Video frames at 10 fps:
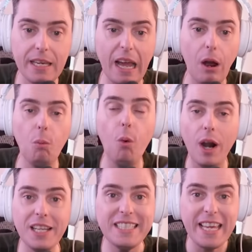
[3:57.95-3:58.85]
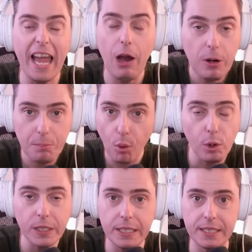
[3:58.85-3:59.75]
Now, I want to say how
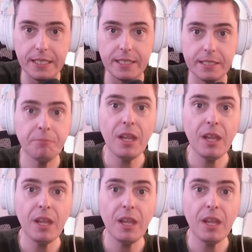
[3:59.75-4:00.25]
important this is.